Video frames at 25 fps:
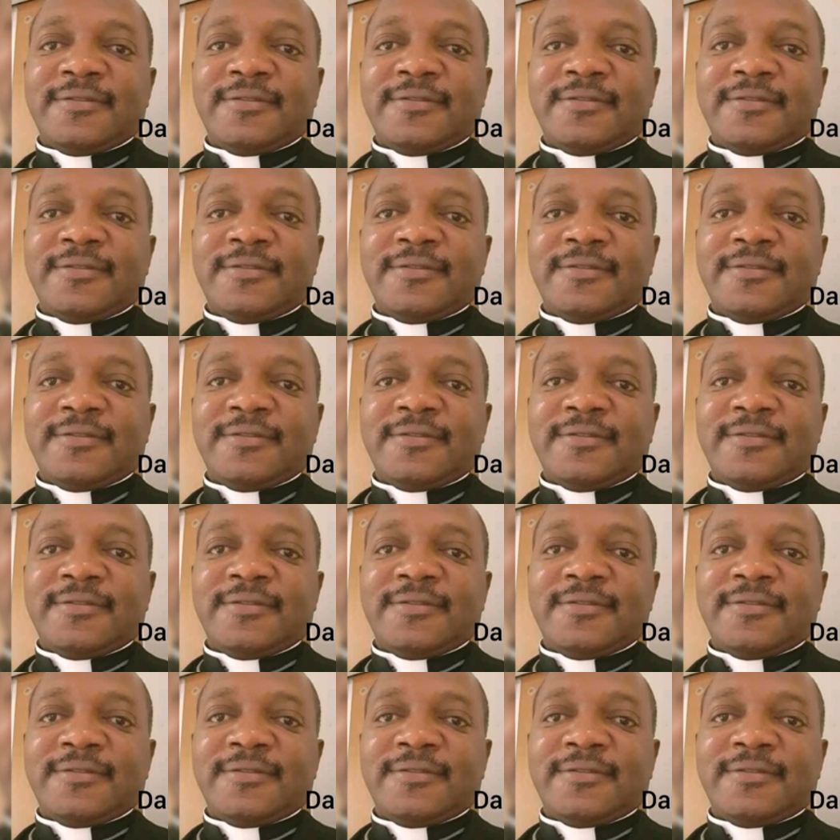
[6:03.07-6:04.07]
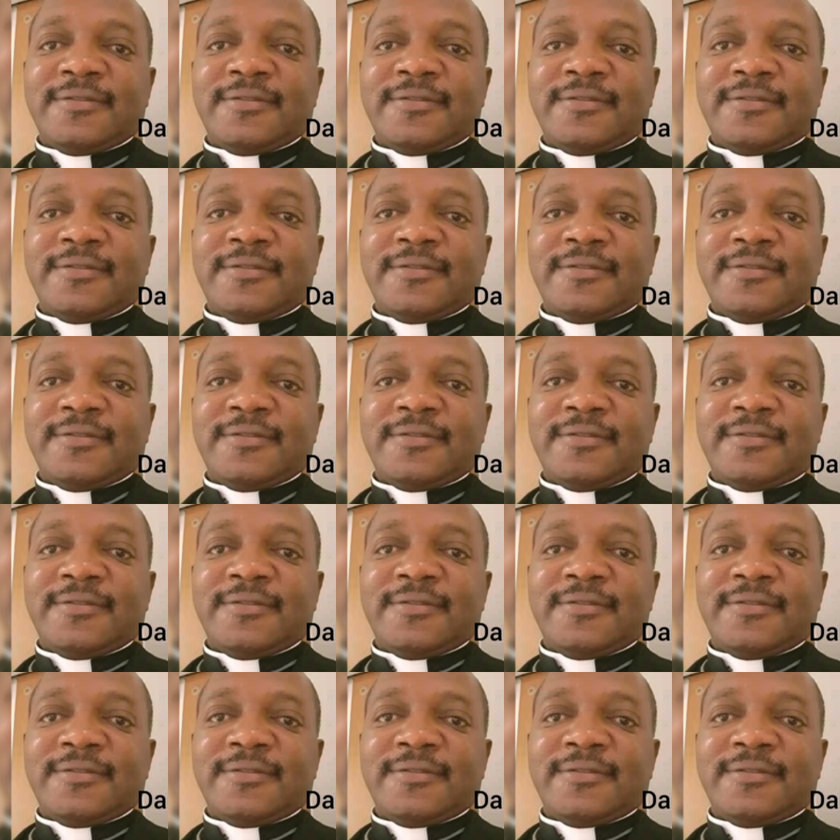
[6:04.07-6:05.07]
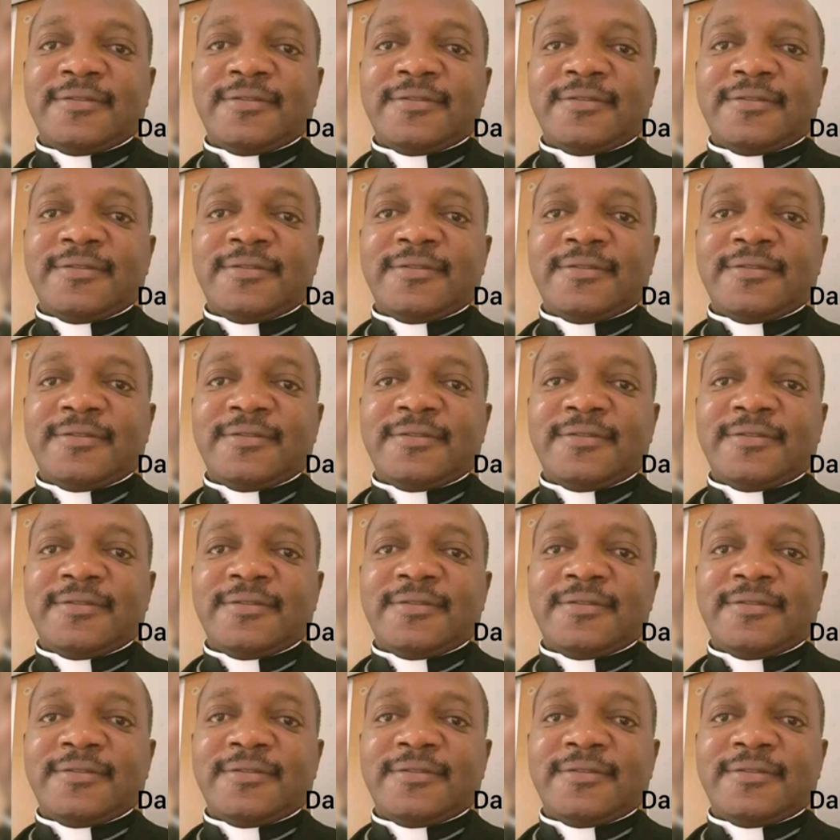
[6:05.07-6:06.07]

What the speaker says: This is a still picture; no speech is visible.